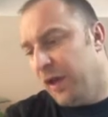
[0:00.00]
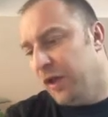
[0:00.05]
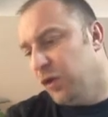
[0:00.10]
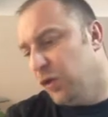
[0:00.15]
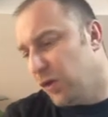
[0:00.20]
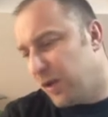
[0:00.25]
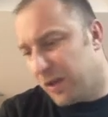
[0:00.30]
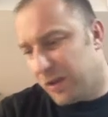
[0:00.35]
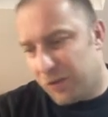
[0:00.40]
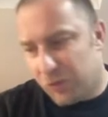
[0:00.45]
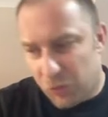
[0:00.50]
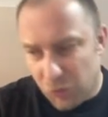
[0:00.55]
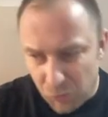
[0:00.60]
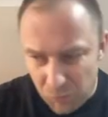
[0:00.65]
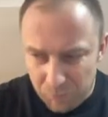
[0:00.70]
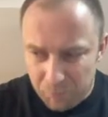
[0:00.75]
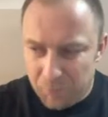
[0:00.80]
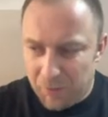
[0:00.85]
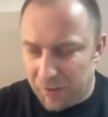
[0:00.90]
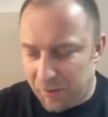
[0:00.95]
You can
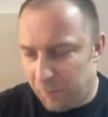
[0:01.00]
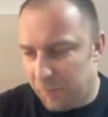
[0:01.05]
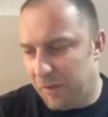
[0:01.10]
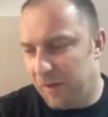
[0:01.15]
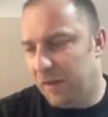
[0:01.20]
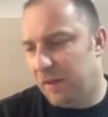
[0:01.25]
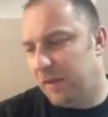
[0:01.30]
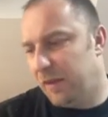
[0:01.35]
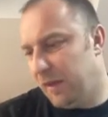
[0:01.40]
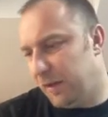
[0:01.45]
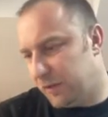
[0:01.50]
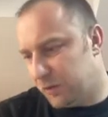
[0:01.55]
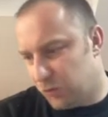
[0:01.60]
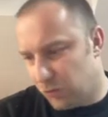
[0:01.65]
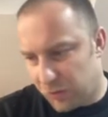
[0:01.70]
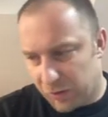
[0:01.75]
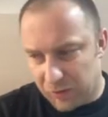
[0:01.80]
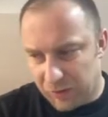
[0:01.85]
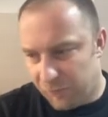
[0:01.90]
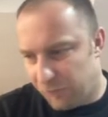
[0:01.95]
do many many things.
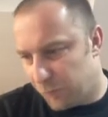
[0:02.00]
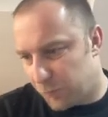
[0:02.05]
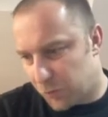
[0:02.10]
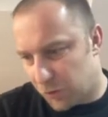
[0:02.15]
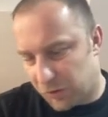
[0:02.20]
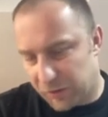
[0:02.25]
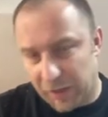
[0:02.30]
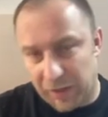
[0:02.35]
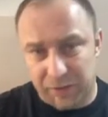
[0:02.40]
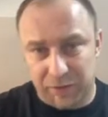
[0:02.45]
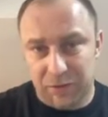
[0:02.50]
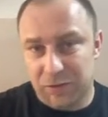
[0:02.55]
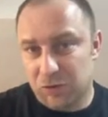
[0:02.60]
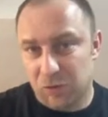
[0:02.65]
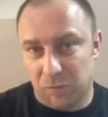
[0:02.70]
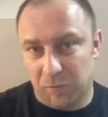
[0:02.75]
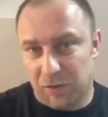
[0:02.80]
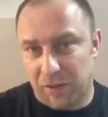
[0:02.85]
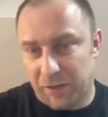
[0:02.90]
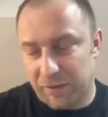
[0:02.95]
You can even protect in
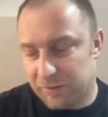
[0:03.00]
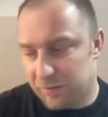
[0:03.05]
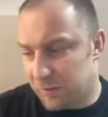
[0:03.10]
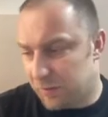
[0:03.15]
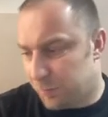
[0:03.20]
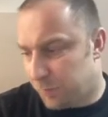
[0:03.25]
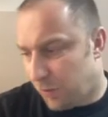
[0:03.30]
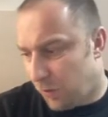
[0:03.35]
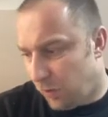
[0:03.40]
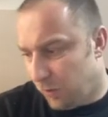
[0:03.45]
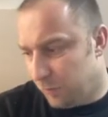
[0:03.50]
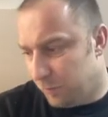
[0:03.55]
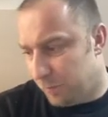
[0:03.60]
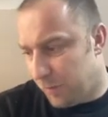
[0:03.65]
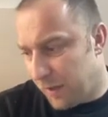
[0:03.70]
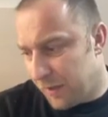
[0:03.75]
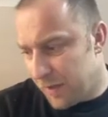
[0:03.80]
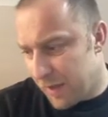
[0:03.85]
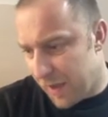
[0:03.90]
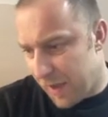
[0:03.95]
some lines this pawn,
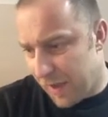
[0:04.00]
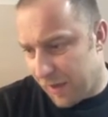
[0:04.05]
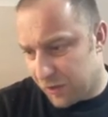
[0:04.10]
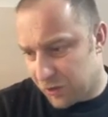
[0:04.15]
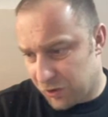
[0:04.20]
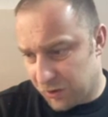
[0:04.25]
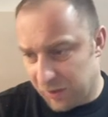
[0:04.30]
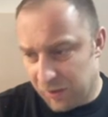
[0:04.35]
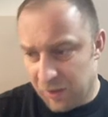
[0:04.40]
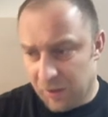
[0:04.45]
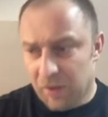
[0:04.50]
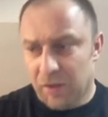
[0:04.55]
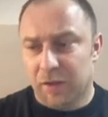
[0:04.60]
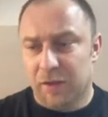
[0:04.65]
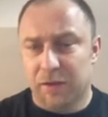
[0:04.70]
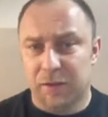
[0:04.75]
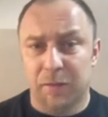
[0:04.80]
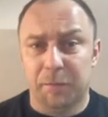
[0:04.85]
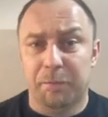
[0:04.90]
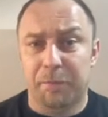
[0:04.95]
but actually
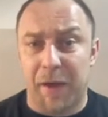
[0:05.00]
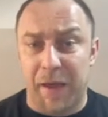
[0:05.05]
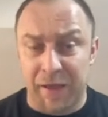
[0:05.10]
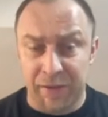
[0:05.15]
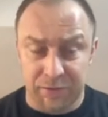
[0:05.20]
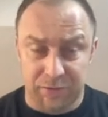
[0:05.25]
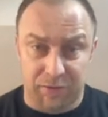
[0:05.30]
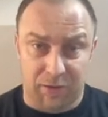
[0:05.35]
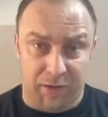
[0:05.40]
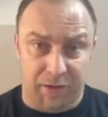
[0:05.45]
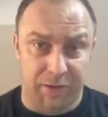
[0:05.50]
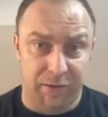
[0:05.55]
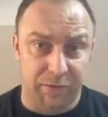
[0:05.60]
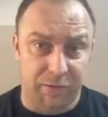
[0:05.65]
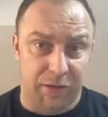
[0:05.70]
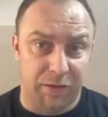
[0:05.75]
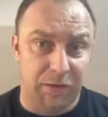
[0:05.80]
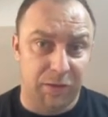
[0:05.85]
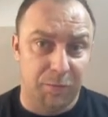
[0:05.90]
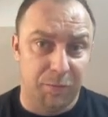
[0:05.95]
the best line
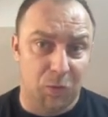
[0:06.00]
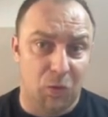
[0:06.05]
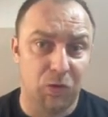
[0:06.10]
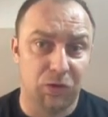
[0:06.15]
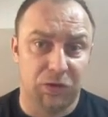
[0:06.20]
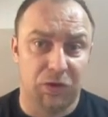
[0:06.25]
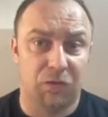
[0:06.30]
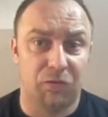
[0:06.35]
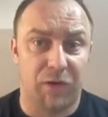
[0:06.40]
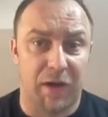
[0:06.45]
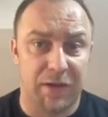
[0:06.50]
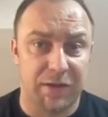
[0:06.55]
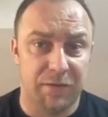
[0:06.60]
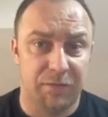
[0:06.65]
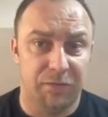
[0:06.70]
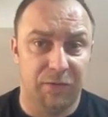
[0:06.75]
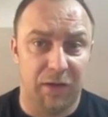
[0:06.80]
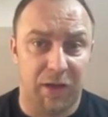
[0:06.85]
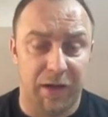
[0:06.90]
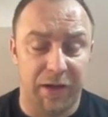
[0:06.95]
and the most
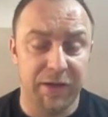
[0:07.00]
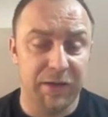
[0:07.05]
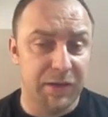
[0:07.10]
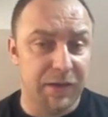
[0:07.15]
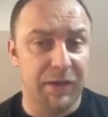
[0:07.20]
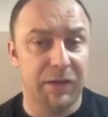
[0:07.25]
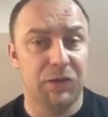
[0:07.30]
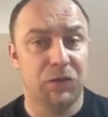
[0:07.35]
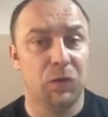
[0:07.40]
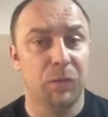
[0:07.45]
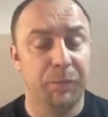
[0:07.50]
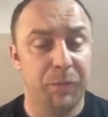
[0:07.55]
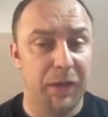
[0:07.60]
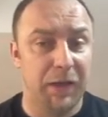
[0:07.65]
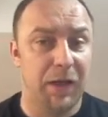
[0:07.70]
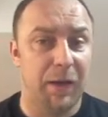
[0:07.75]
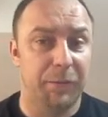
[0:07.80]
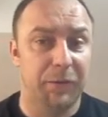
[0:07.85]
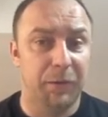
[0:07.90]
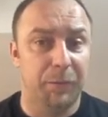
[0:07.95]
aggressive line is to
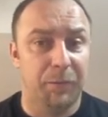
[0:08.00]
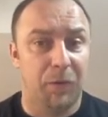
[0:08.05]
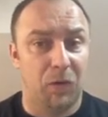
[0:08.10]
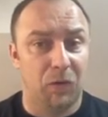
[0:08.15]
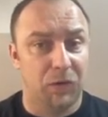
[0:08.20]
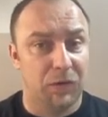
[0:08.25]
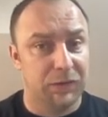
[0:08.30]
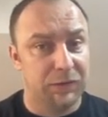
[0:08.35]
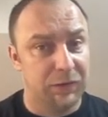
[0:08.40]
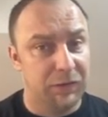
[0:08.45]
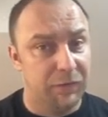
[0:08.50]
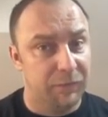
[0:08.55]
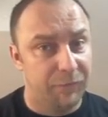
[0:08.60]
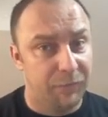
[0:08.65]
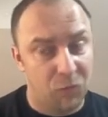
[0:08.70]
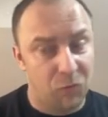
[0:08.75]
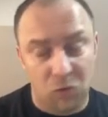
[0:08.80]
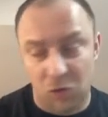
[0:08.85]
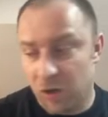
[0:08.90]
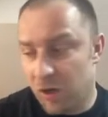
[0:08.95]
pick up the pawn on c
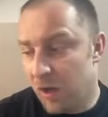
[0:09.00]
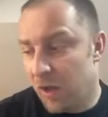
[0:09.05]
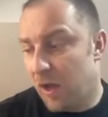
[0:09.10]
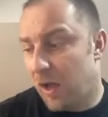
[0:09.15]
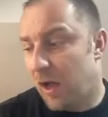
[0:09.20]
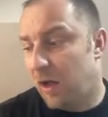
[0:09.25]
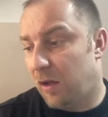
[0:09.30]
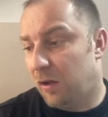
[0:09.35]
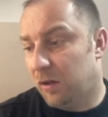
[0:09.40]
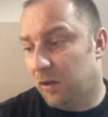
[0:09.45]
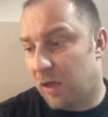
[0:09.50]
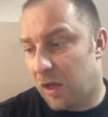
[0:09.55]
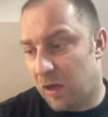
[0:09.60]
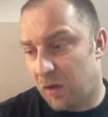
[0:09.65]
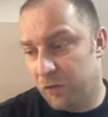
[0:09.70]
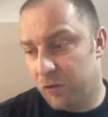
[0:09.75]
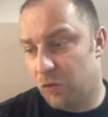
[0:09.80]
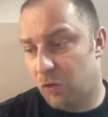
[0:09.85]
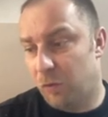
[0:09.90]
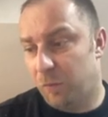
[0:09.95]
four,
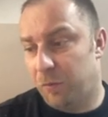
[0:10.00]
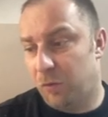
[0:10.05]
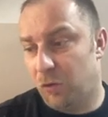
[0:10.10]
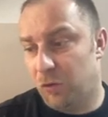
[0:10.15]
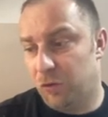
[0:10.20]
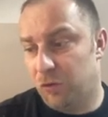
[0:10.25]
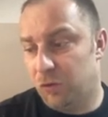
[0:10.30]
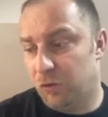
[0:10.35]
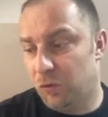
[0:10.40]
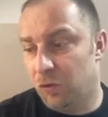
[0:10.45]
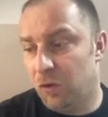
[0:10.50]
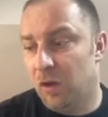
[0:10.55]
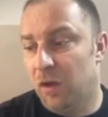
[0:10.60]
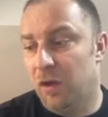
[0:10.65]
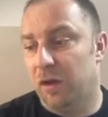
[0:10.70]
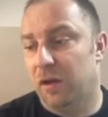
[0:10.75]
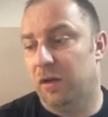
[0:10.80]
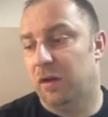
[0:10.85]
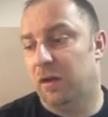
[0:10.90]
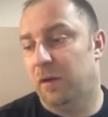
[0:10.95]
allow your opponent to
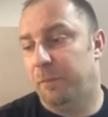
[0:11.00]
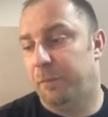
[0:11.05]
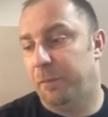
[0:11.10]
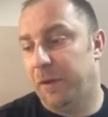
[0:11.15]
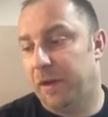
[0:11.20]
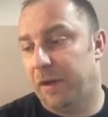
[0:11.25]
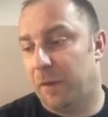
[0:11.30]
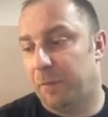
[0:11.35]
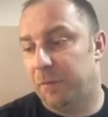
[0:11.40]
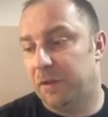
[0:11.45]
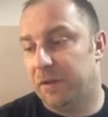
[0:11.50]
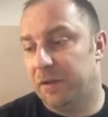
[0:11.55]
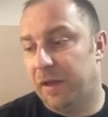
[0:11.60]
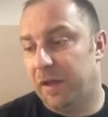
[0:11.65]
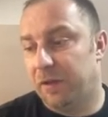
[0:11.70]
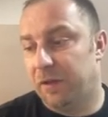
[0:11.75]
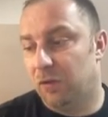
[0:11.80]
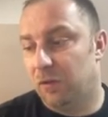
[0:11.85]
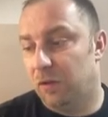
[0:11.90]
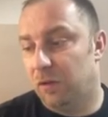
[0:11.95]
uh, pick up the
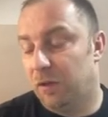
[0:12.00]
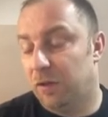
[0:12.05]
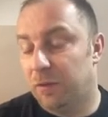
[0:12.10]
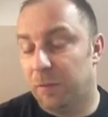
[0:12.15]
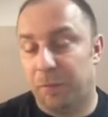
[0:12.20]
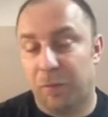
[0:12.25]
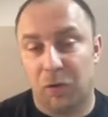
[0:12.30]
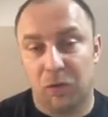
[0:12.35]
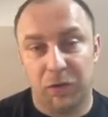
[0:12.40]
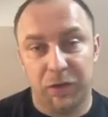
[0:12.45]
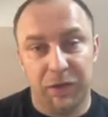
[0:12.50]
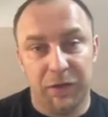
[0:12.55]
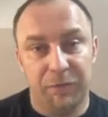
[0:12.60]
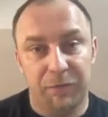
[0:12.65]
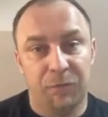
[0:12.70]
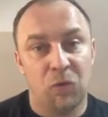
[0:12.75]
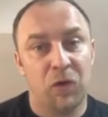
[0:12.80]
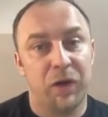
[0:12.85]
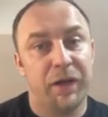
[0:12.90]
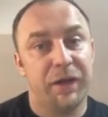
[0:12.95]
knight to, uh, the pawn on e
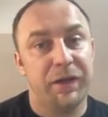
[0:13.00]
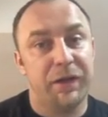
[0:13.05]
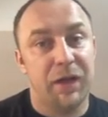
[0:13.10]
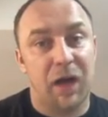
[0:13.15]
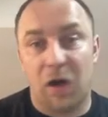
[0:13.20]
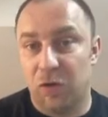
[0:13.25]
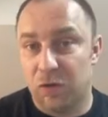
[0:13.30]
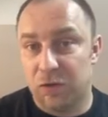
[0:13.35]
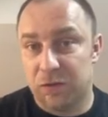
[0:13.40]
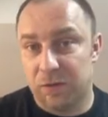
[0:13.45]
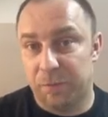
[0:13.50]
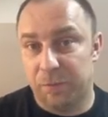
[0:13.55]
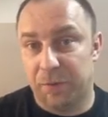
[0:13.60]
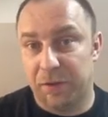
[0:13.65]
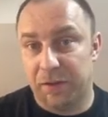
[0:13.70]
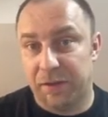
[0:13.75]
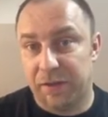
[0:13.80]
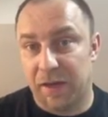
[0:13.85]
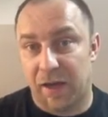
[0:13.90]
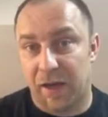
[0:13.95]
four, and now it's
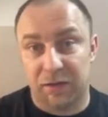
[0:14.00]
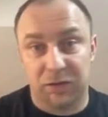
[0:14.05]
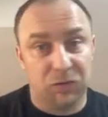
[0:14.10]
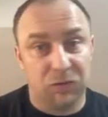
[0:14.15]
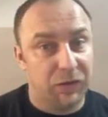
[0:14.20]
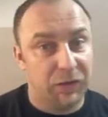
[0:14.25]
simply chaos.